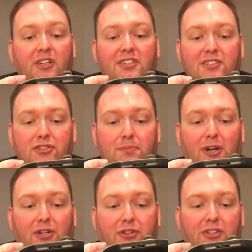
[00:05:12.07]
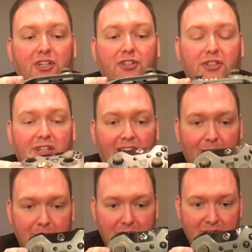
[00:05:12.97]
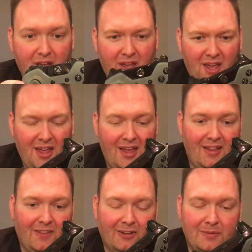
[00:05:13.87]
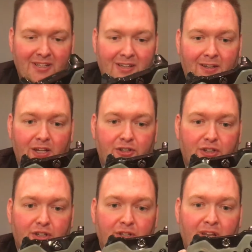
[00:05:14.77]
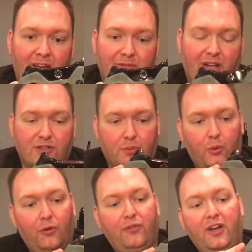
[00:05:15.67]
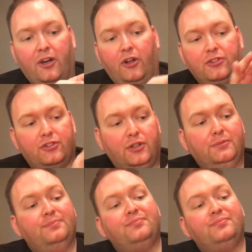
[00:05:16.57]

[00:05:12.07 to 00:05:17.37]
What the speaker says: This is a special edition that came with a limited edition Advanced Warfare console.